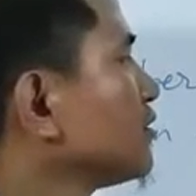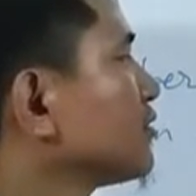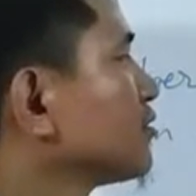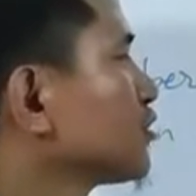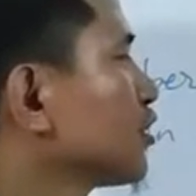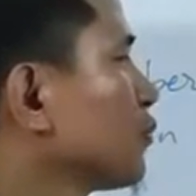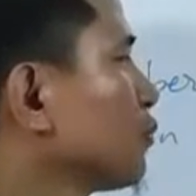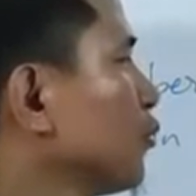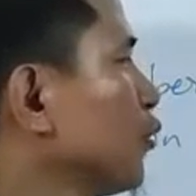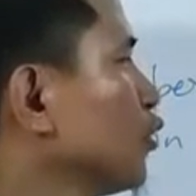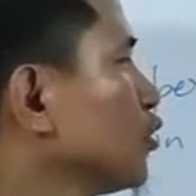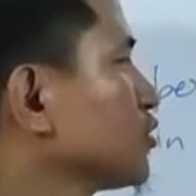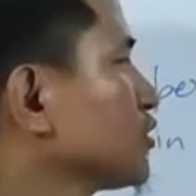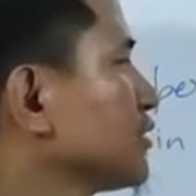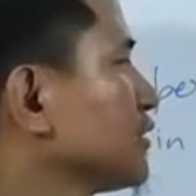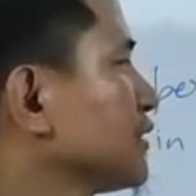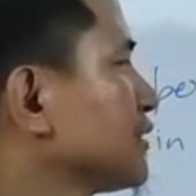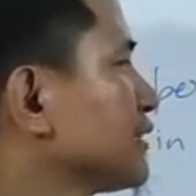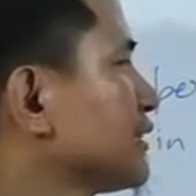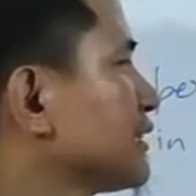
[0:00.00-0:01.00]
Suppose
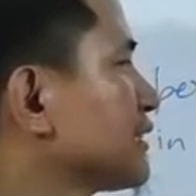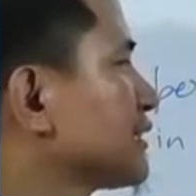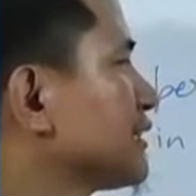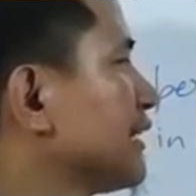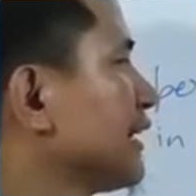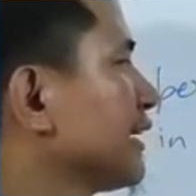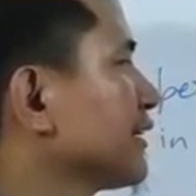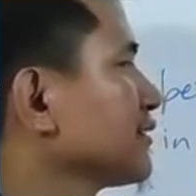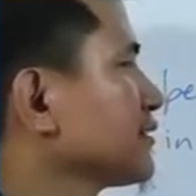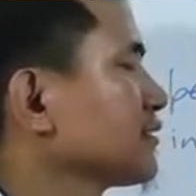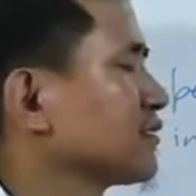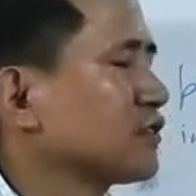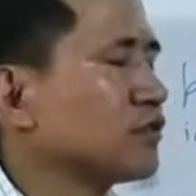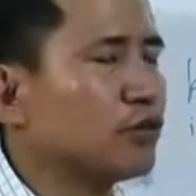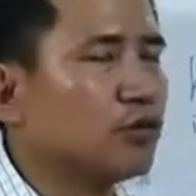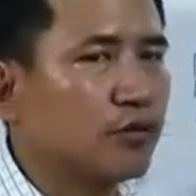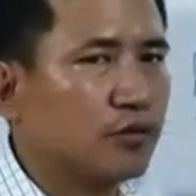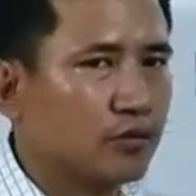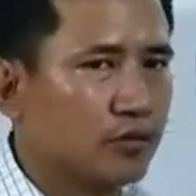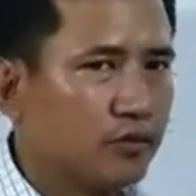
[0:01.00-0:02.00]
this length,
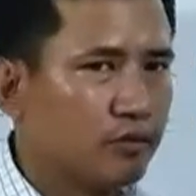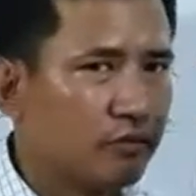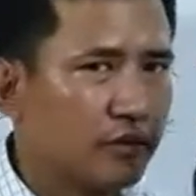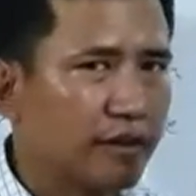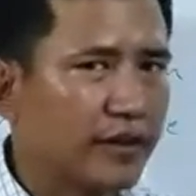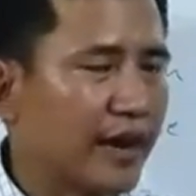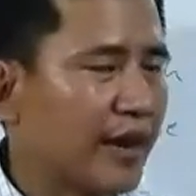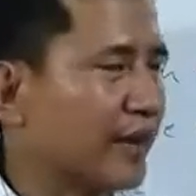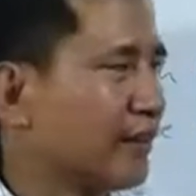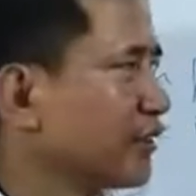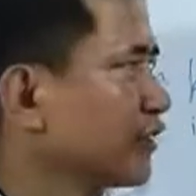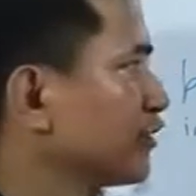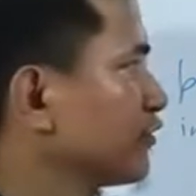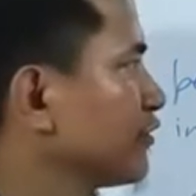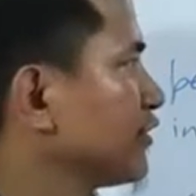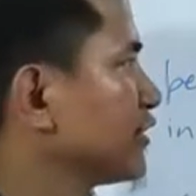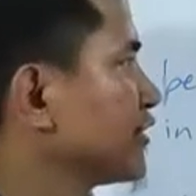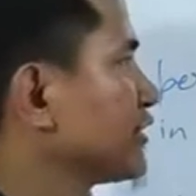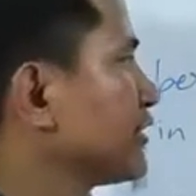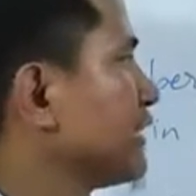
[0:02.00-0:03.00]
we write the
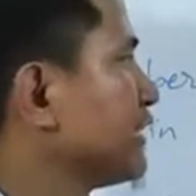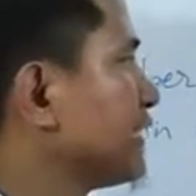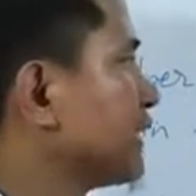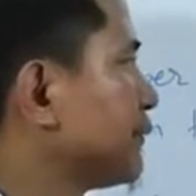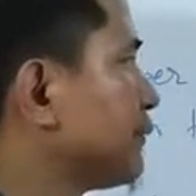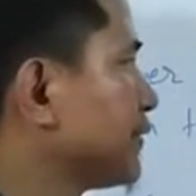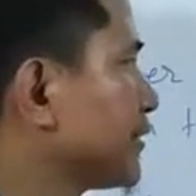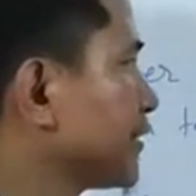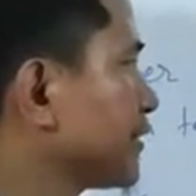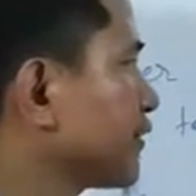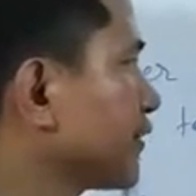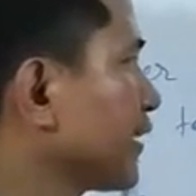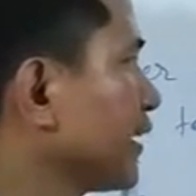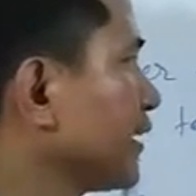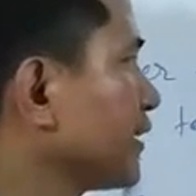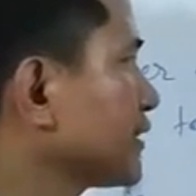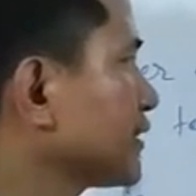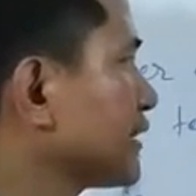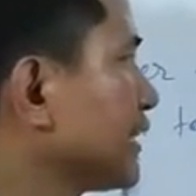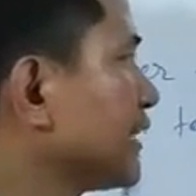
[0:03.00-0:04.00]
unit centimeter.
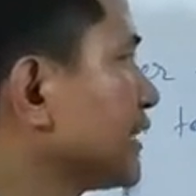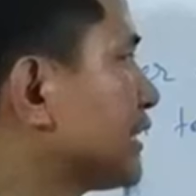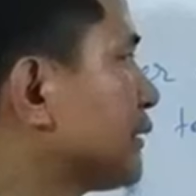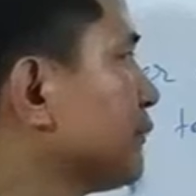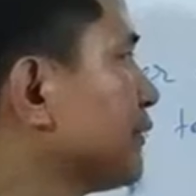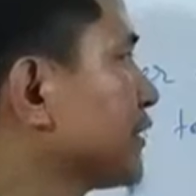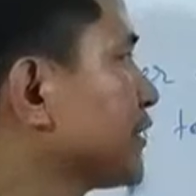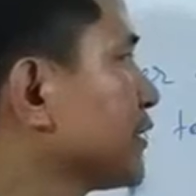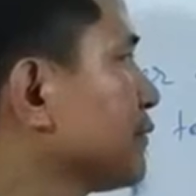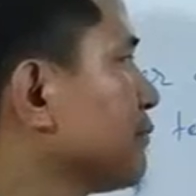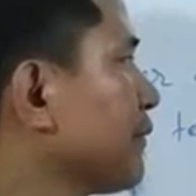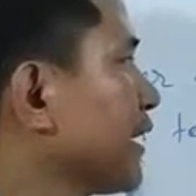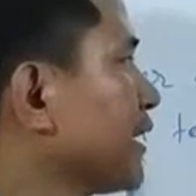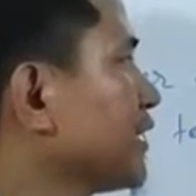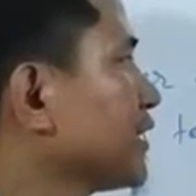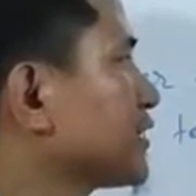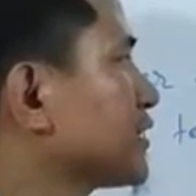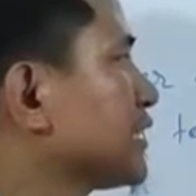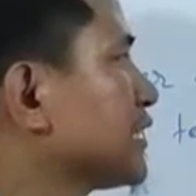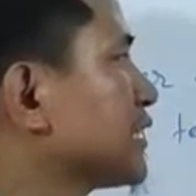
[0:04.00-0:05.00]
Okay, centimeter
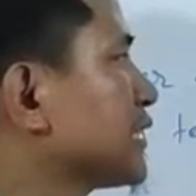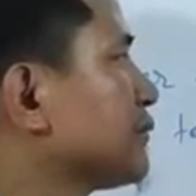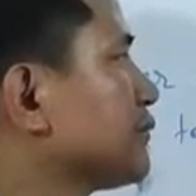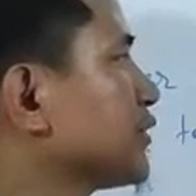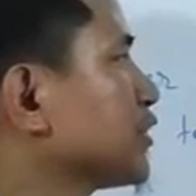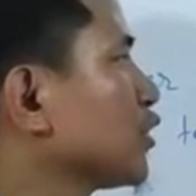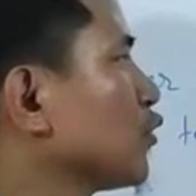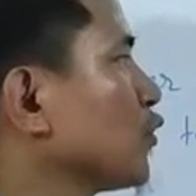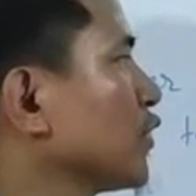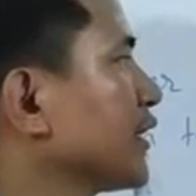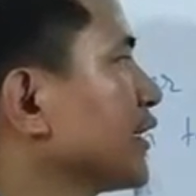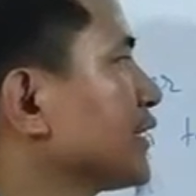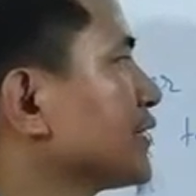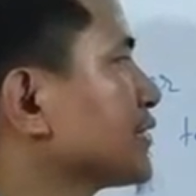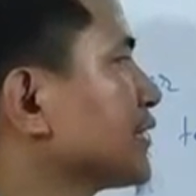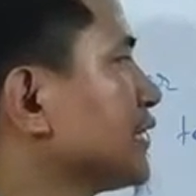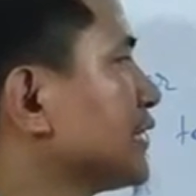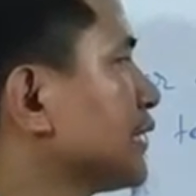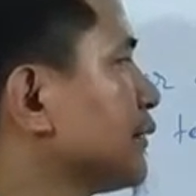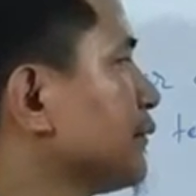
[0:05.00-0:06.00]
minus centimeter, we get
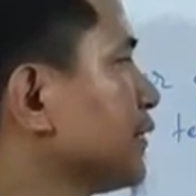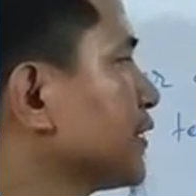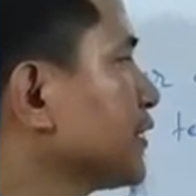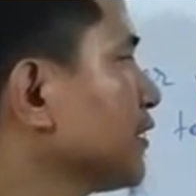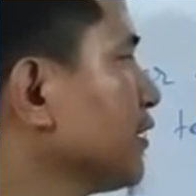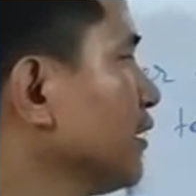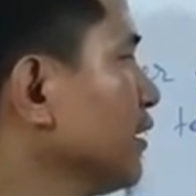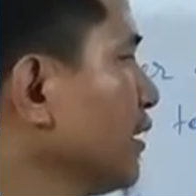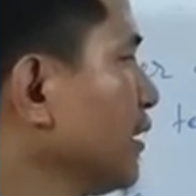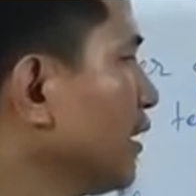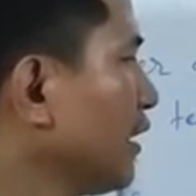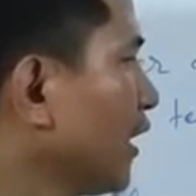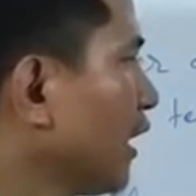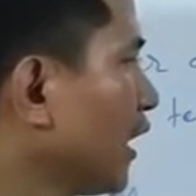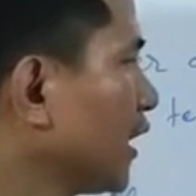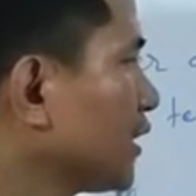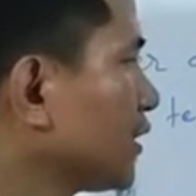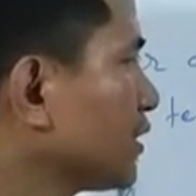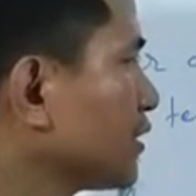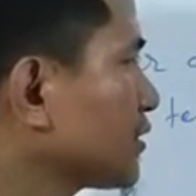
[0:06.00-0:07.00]
centimeter,
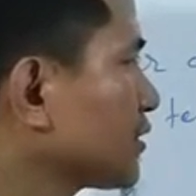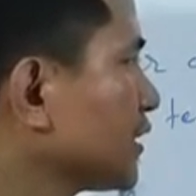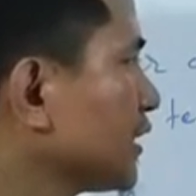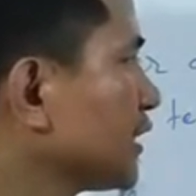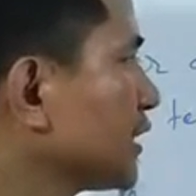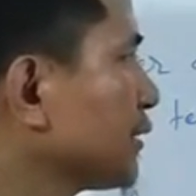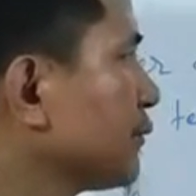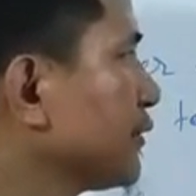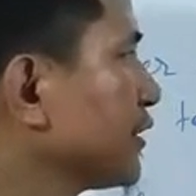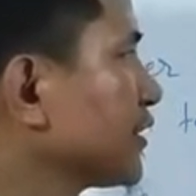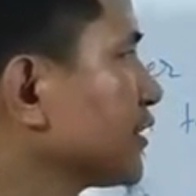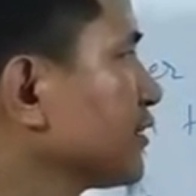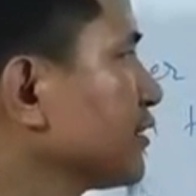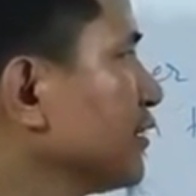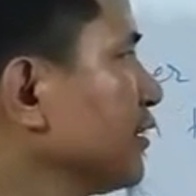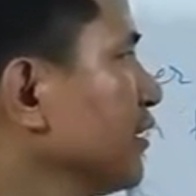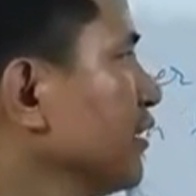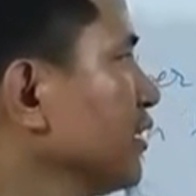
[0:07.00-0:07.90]
and this centimeter